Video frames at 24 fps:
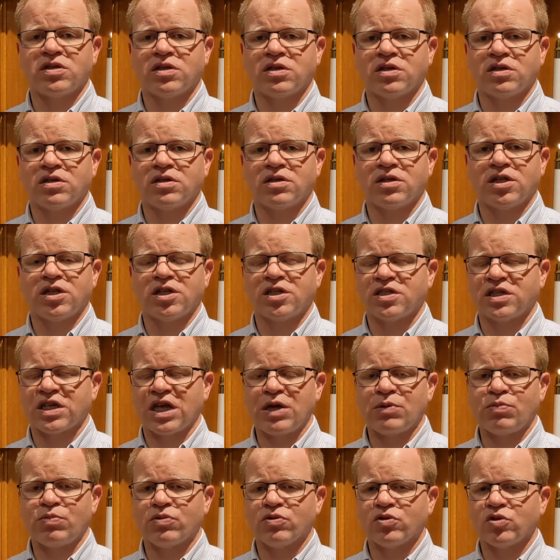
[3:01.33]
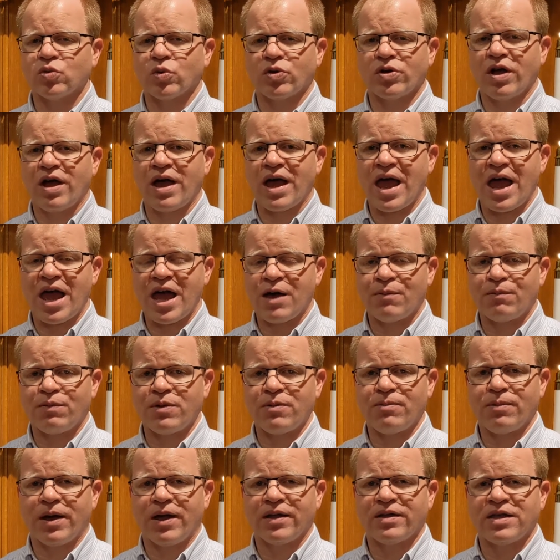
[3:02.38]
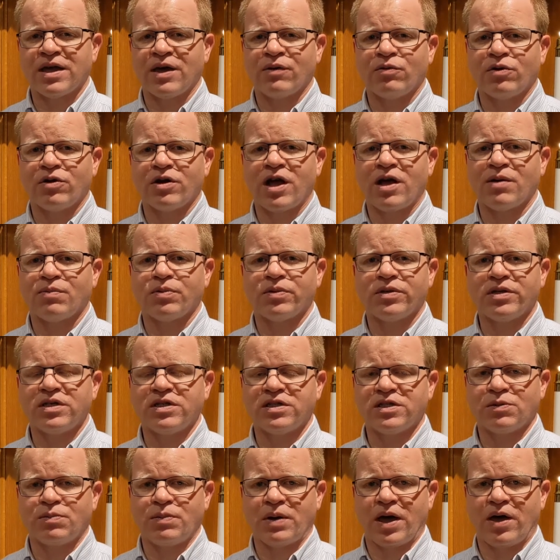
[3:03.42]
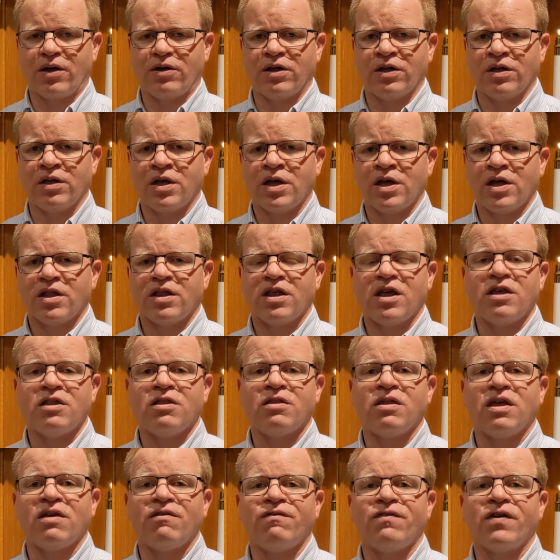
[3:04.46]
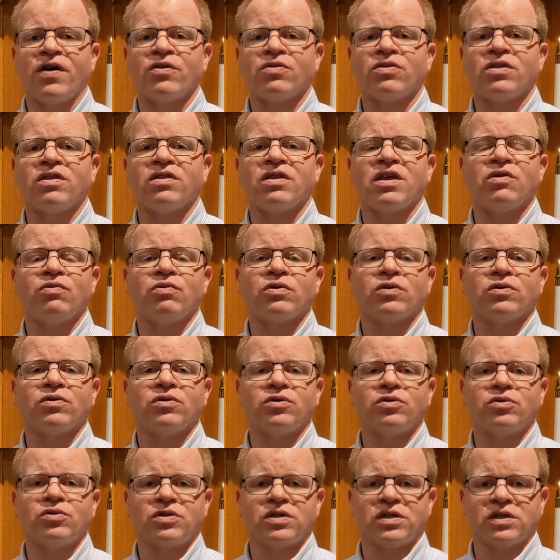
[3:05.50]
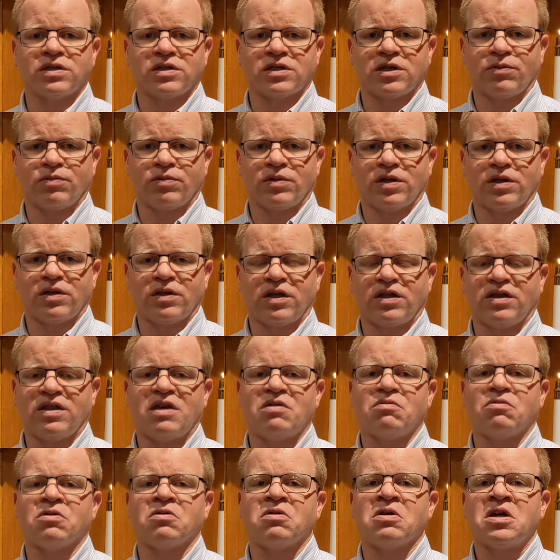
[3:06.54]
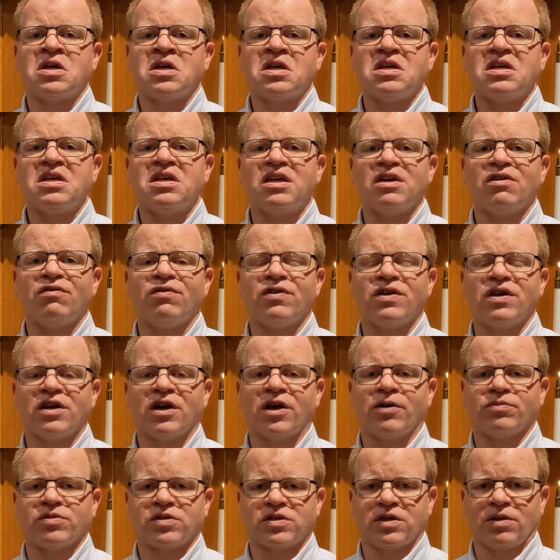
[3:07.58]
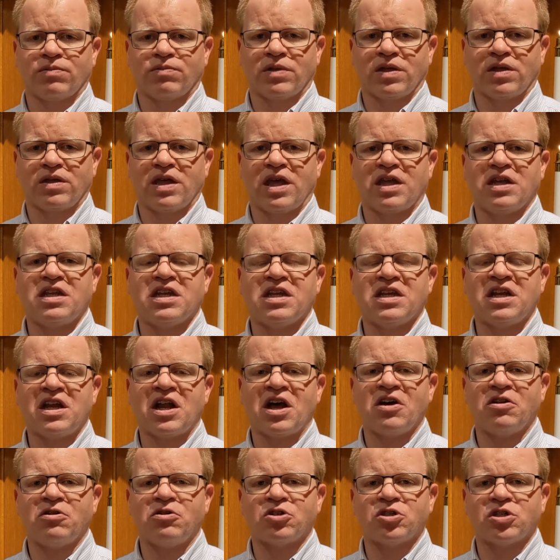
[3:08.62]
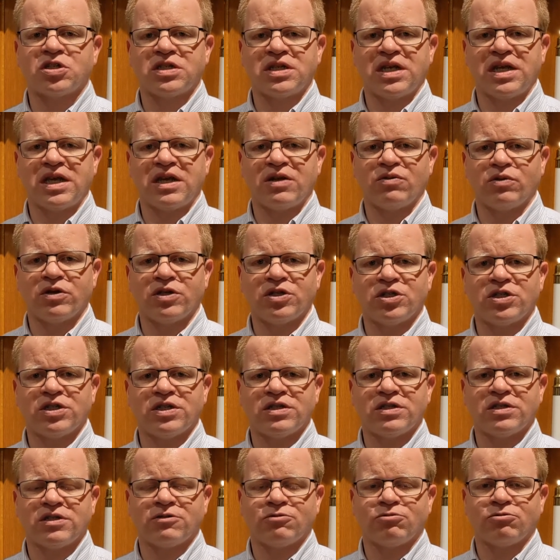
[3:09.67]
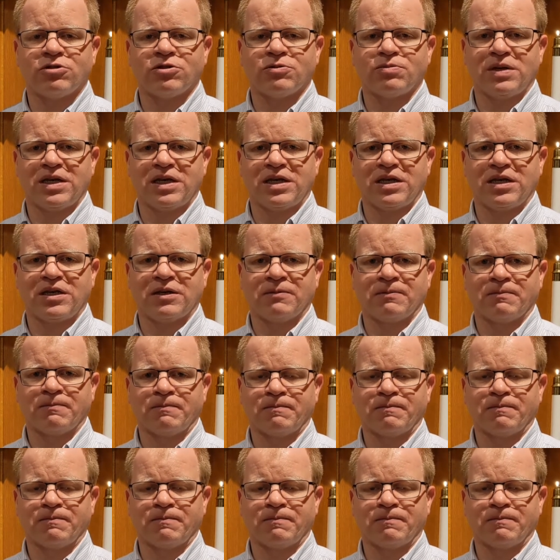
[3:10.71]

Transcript: the, the disciples were not happy about that, were not pleased about it. They, they felt that they were losing something, that they were giving up something. They didn't understand what Jesus was meaning.